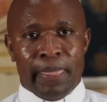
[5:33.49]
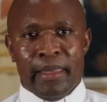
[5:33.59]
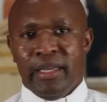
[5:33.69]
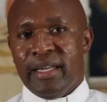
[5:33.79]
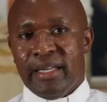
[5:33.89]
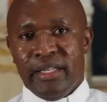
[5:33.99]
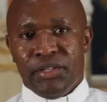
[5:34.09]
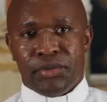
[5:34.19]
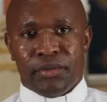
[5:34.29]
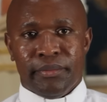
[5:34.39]
In
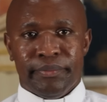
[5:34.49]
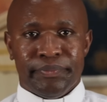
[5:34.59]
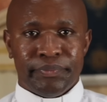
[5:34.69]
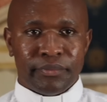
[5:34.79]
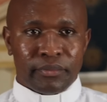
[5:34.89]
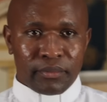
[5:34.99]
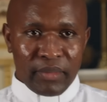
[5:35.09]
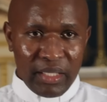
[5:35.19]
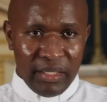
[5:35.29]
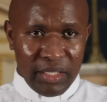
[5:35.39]
addition,
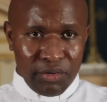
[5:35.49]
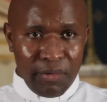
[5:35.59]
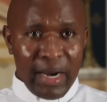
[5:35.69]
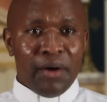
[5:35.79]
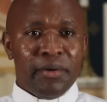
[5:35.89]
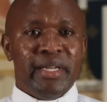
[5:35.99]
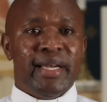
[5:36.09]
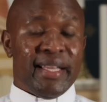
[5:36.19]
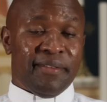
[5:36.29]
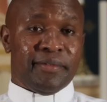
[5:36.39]
the crowd
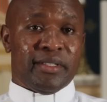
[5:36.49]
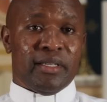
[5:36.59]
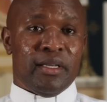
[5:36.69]
left